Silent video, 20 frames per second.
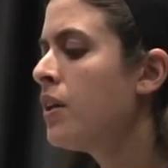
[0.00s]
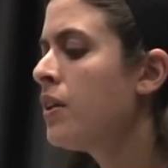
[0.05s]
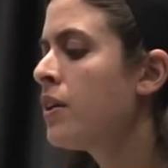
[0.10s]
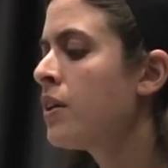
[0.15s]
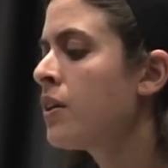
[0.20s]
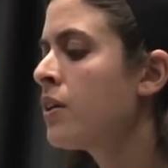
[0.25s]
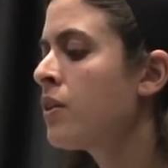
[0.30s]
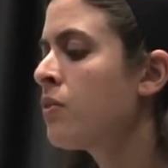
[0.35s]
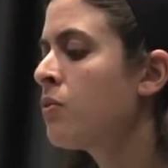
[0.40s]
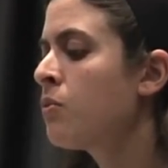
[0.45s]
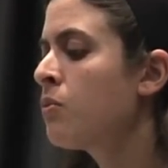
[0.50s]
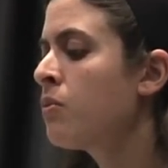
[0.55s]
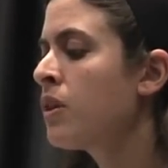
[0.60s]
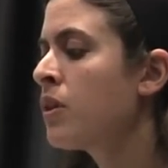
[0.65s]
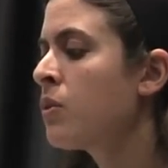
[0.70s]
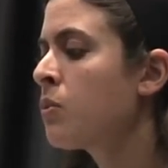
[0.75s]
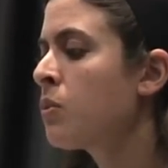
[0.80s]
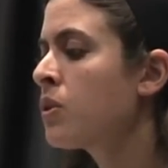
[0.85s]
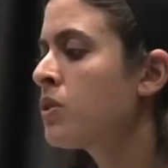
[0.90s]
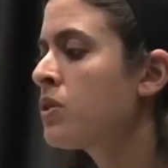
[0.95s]

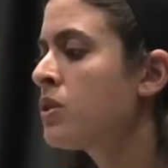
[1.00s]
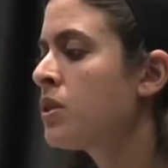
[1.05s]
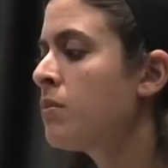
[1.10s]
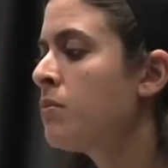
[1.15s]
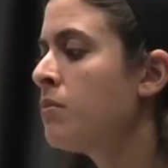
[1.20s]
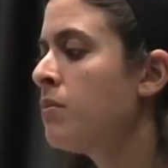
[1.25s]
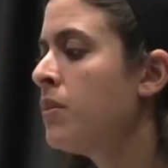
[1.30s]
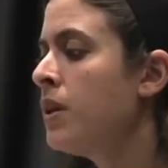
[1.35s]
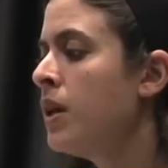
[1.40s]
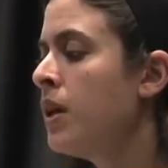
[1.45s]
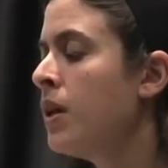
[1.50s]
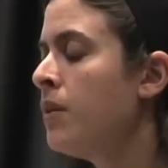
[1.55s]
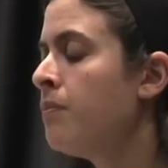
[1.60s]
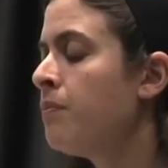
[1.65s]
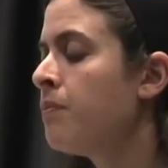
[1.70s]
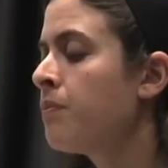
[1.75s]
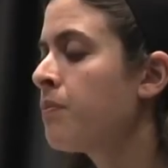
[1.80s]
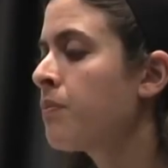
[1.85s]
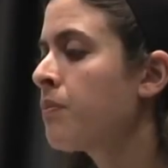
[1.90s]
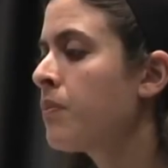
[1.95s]
There were
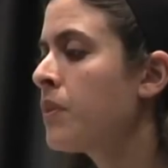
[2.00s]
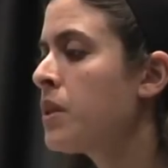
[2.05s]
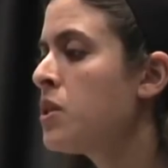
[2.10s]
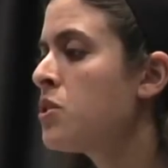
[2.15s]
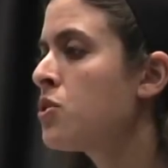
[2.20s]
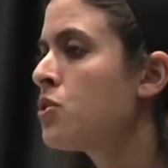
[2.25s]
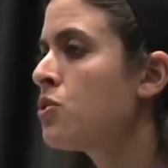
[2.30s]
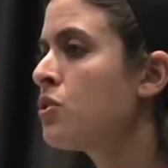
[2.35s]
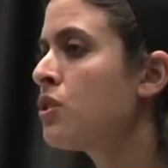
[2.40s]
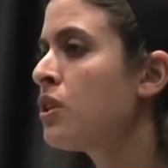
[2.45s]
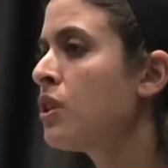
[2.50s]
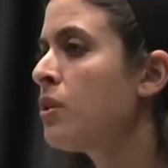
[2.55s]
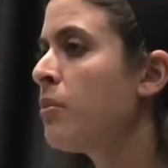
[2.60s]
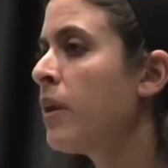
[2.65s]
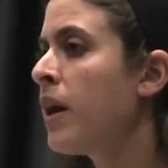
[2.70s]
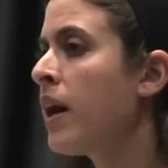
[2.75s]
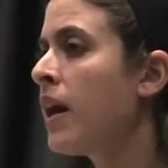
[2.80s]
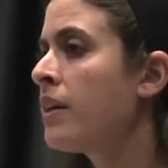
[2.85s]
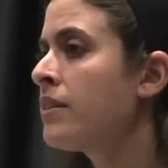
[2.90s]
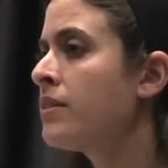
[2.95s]
some issues in the
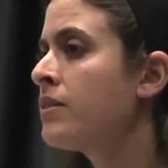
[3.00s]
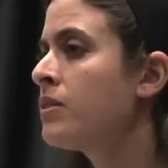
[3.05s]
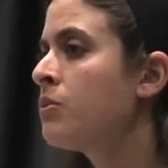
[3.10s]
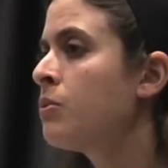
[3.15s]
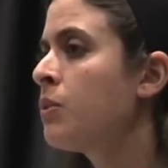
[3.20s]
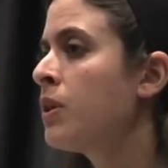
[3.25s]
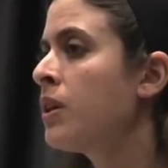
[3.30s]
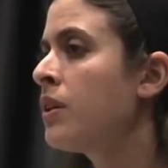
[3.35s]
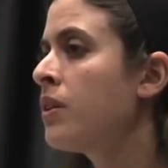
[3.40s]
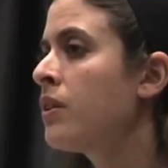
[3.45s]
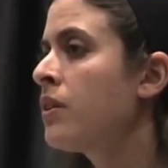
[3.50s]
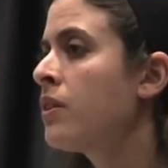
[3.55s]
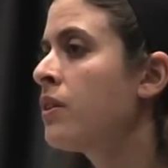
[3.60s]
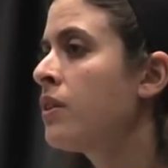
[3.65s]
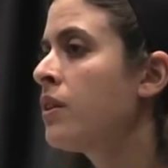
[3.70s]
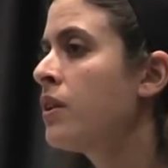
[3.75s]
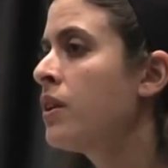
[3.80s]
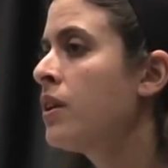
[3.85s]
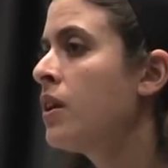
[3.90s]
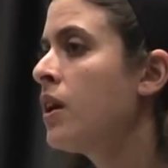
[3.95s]
past with
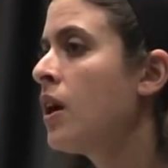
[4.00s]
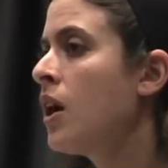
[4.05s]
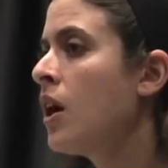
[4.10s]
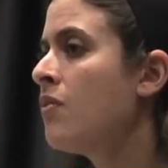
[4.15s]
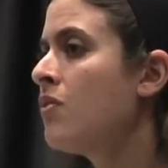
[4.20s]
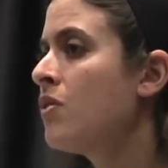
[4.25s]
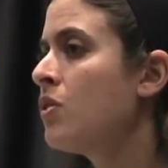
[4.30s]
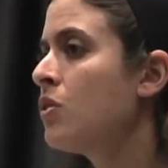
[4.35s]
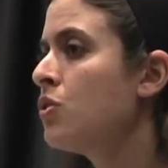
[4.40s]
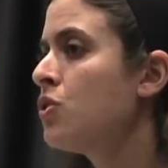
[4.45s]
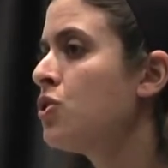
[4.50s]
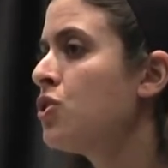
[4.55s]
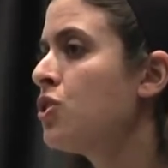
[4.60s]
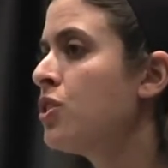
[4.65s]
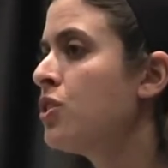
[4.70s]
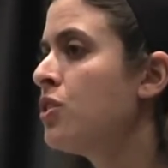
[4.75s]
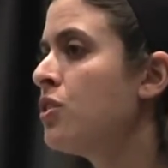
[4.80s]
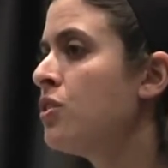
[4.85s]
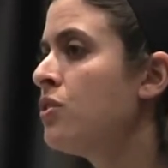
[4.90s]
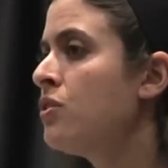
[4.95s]

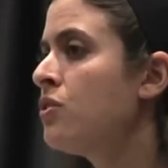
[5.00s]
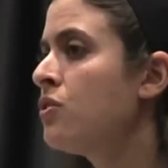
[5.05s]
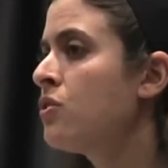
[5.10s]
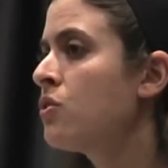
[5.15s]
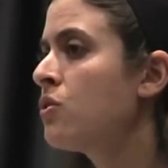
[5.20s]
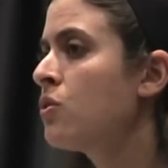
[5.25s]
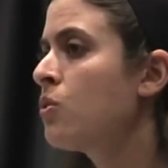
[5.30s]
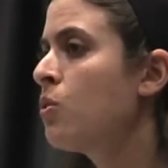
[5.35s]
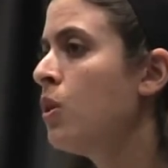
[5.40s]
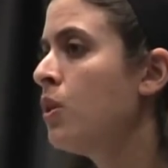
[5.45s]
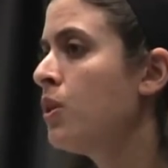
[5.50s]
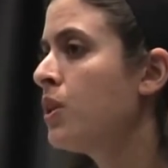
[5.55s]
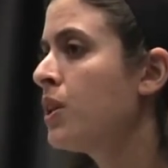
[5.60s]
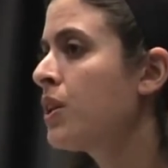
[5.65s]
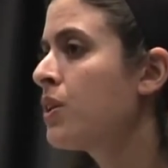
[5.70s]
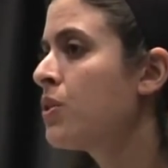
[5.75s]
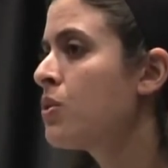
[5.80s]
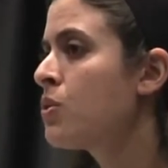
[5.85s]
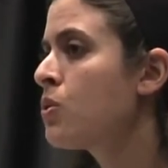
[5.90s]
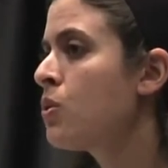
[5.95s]
Evolution's
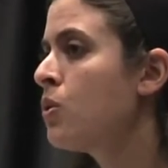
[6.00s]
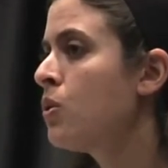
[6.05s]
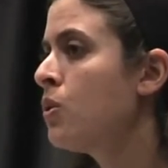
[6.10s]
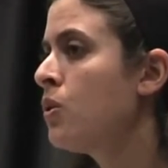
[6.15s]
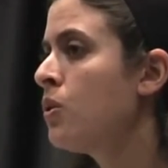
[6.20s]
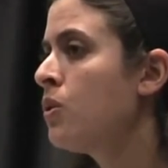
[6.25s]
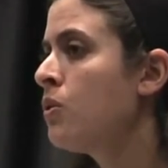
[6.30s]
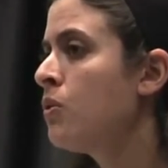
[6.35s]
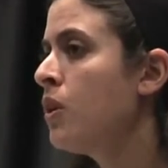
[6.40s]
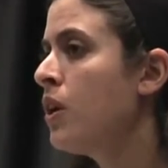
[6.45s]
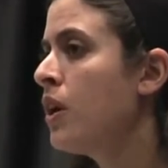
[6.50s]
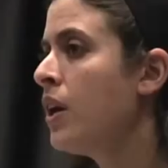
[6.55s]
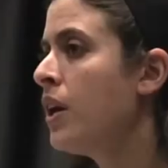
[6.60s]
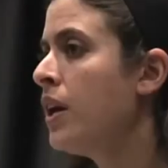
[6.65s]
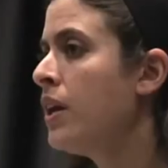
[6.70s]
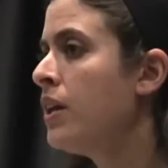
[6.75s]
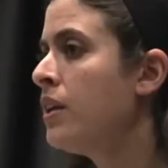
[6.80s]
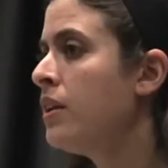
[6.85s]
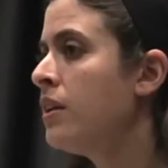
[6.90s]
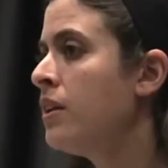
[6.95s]
quality control,
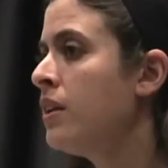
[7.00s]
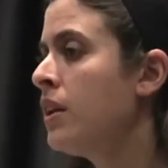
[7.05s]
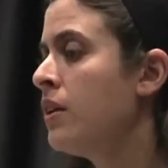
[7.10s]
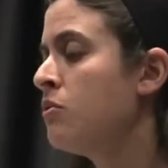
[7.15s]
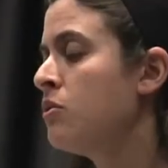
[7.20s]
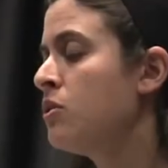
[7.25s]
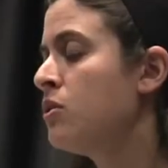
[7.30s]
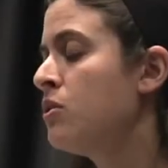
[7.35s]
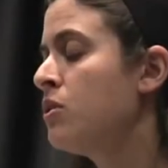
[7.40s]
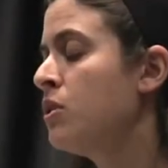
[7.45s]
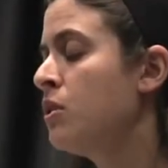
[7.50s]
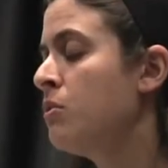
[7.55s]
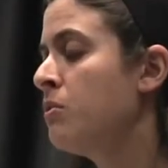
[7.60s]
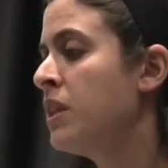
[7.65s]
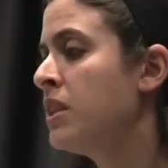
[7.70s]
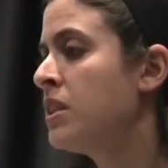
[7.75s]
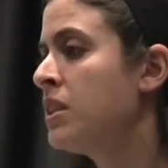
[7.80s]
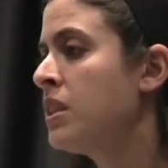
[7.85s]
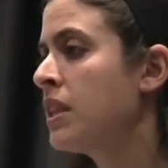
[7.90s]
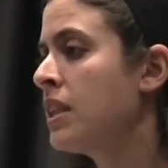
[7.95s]
and I was
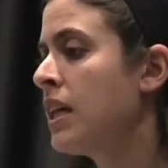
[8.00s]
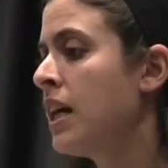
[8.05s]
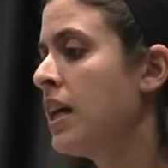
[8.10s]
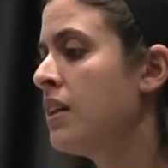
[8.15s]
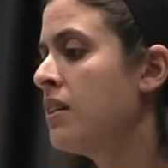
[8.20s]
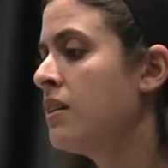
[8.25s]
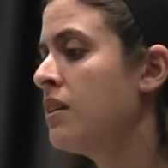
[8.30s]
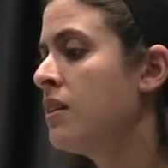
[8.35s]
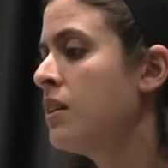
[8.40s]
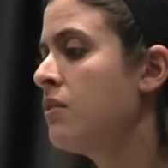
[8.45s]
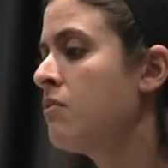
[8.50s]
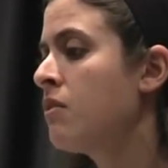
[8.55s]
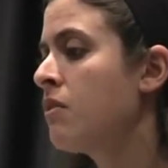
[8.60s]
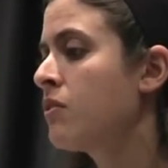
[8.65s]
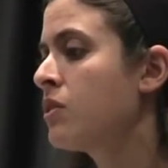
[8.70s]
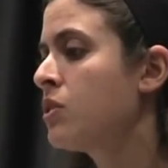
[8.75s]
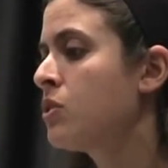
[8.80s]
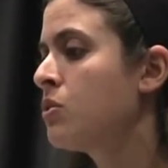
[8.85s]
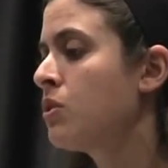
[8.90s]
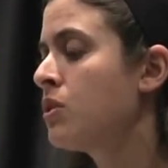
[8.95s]
mentioning that in
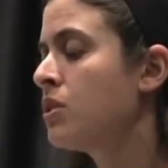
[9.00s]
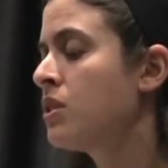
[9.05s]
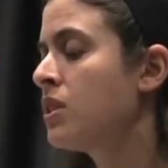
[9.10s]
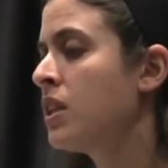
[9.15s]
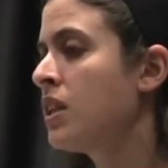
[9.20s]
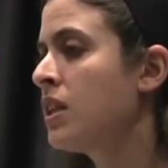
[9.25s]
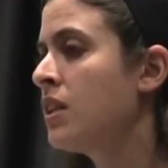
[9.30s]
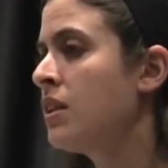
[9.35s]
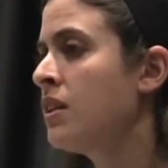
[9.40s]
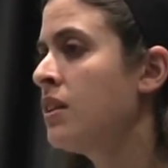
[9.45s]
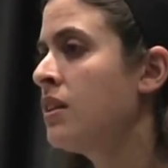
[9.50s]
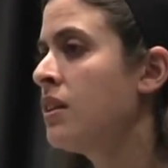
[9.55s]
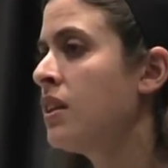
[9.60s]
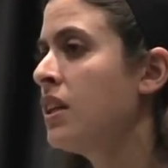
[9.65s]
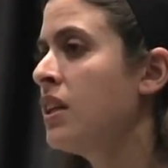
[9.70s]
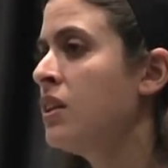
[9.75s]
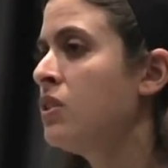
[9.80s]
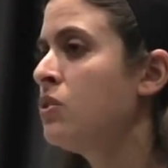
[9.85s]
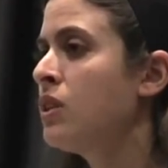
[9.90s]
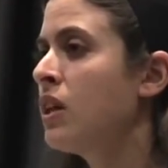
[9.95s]
reference to a study
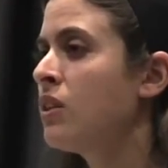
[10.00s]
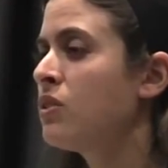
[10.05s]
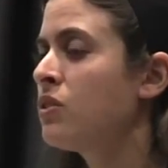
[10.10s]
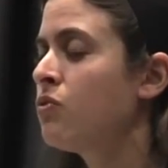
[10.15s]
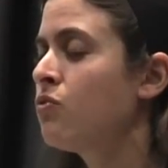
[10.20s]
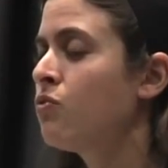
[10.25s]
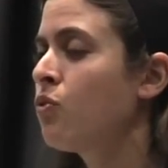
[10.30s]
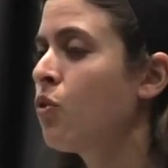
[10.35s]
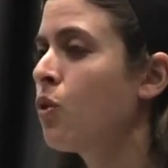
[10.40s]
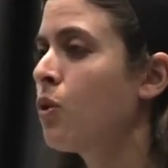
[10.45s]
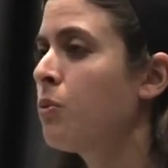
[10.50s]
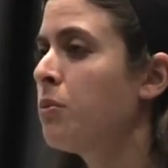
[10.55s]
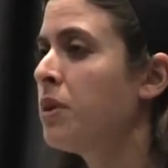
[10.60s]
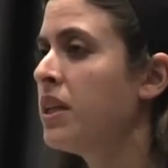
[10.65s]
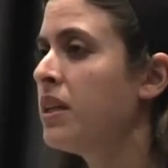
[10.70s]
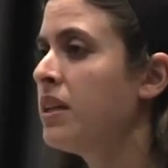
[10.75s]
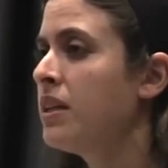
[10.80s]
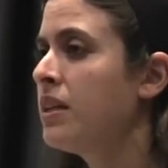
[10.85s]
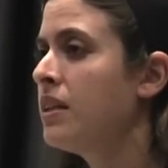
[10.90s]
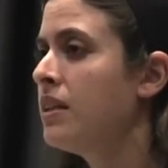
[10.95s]
done in 2004,
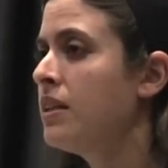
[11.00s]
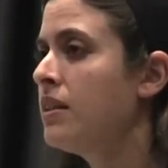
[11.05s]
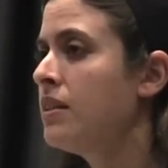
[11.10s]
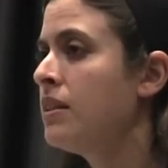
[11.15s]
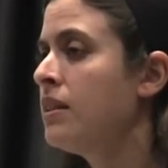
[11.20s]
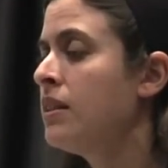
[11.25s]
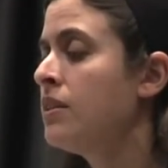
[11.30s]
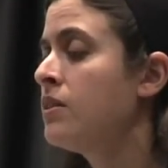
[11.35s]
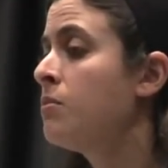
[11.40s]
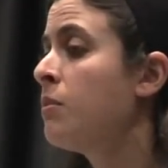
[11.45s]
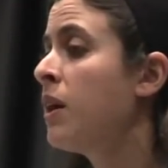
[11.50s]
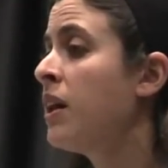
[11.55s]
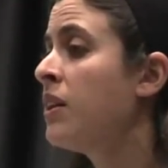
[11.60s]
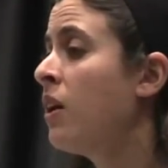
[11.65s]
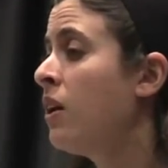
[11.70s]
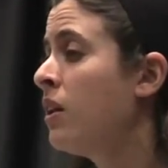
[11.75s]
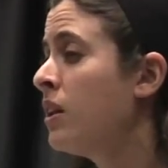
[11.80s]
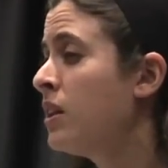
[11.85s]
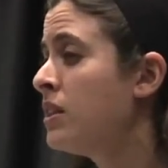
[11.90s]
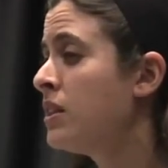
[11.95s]
but to my
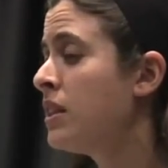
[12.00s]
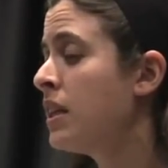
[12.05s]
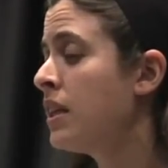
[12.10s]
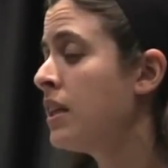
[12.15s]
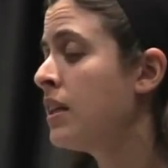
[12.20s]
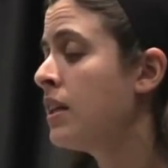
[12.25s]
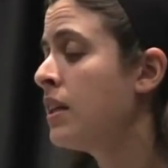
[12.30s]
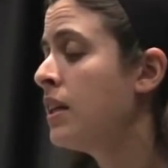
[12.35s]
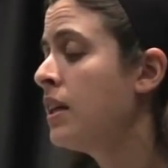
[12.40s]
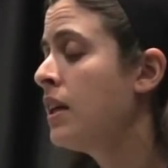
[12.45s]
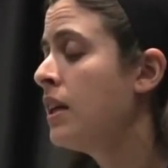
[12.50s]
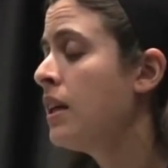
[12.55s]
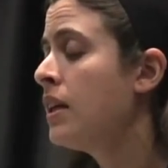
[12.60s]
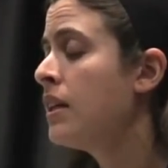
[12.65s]
knowledge they